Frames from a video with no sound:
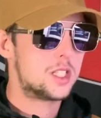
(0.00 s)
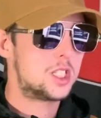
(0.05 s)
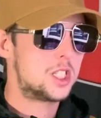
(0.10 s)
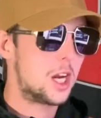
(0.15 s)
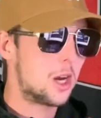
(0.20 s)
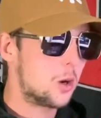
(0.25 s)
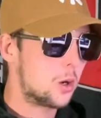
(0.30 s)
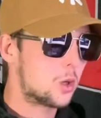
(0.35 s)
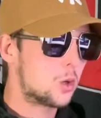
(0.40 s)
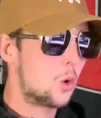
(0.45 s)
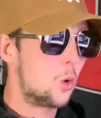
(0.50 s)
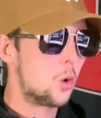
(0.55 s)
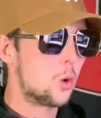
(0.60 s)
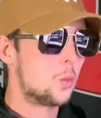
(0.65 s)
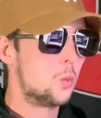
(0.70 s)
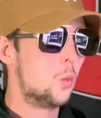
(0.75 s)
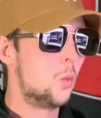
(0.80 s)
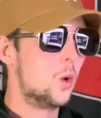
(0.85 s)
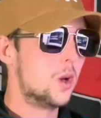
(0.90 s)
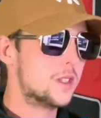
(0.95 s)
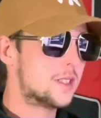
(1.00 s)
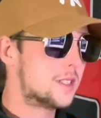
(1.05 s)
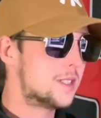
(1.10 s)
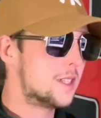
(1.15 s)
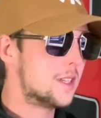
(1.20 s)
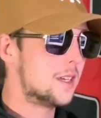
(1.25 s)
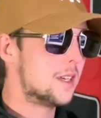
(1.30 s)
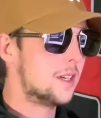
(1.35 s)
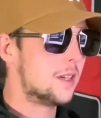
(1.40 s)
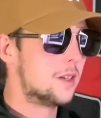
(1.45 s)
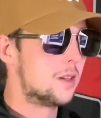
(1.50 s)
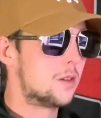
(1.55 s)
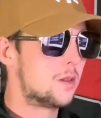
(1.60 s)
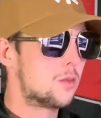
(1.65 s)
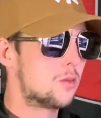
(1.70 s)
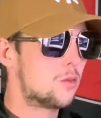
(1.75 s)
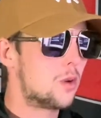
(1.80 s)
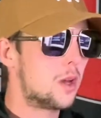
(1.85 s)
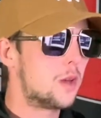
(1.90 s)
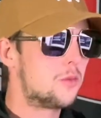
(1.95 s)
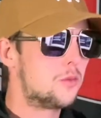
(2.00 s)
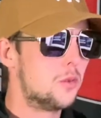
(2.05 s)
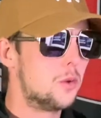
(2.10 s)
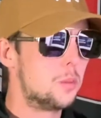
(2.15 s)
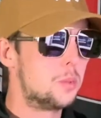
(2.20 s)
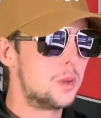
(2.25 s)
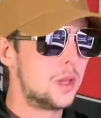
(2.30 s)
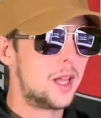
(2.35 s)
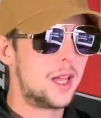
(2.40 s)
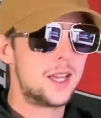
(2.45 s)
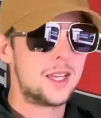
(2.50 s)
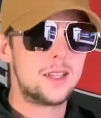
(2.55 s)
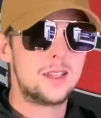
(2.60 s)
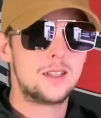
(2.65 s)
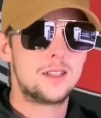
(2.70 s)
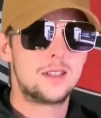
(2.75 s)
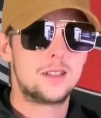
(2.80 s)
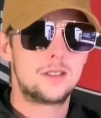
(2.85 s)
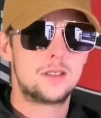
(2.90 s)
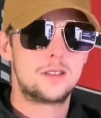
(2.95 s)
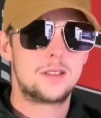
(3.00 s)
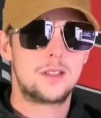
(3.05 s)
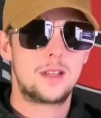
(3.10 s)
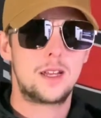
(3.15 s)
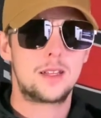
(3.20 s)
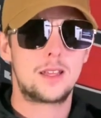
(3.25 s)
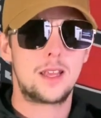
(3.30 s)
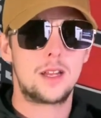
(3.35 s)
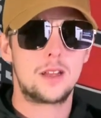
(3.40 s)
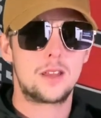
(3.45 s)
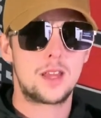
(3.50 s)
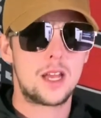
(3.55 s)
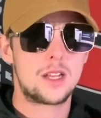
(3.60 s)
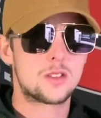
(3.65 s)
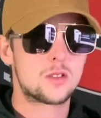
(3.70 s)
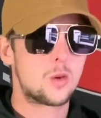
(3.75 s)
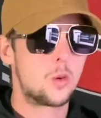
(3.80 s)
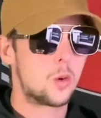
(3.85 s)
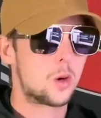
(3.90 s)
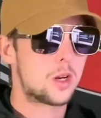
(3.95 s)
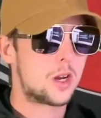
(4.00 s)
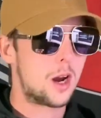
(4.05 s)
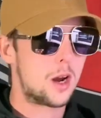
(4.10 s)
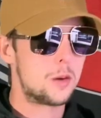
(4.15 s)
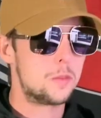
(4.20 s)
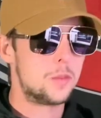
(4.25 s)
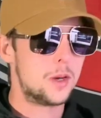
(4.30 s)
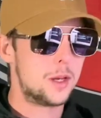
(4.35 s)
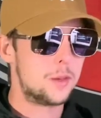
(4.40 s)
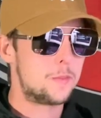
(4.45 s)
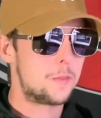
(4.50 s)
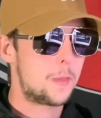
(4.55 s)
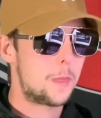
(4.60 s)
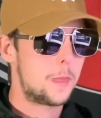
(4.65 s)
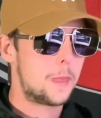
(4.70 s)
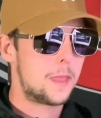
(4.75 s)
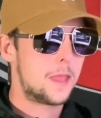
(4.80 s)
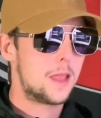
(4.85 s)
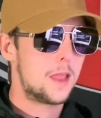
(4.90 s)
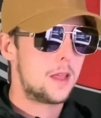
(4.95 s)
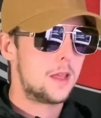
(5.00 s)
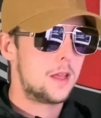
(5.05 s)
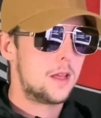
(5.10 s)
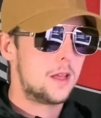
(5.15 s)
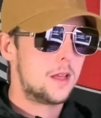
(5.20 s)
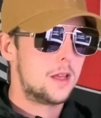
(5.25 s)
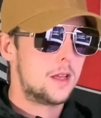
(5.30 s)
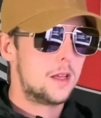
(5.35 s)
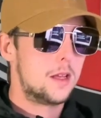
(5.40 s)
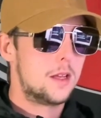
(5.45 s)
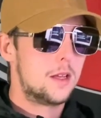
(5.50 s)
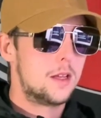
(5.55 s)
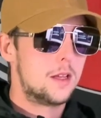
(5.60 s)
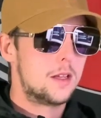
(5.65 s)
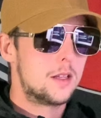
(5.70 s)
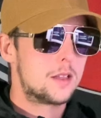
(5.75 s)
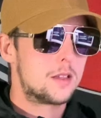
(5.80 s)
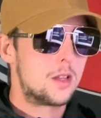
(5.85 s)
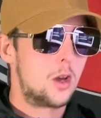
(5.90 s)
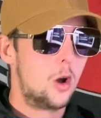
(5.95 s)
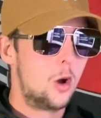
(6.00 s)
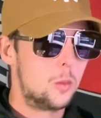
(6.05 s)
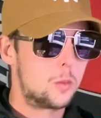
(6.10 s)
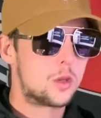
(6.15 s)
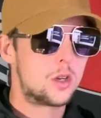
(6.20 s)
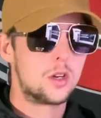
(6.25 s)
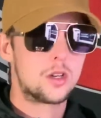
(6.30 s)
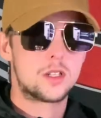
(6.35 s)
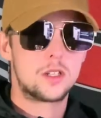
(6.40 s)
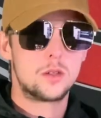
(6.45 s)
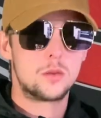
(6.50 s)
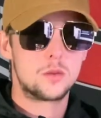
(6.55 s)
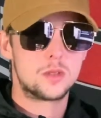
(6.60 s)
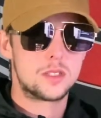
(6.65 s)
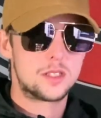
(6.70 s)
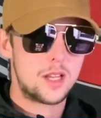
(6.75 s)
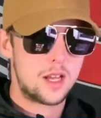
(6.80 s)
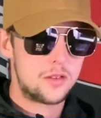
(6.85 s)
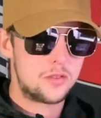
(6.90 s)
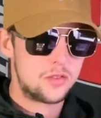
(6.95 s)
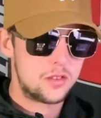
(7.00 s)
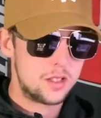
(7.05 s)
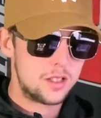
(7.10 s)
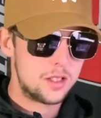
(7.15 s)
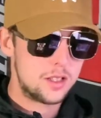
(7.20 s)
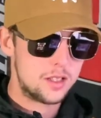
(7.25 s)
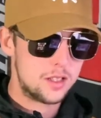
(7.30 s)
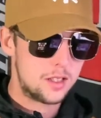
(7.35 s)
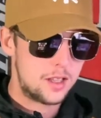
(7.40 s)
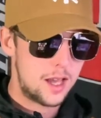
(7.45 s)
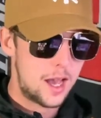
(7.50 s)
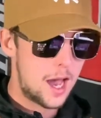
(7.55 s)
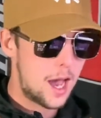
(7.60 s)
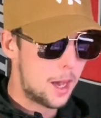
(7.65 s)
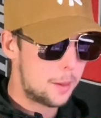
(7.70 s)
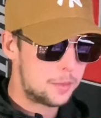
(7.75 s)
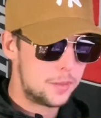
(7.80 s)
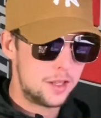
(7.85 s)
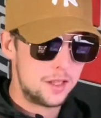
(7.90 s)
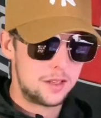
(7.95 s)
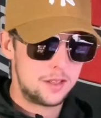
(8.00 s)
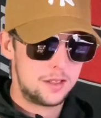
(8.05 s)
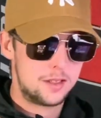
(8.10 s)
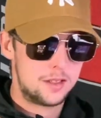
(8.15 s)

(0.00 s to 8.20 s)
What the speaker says: Jared Gordon was the rightful play at the end of that scorecard, but the home cooking was definitely happening.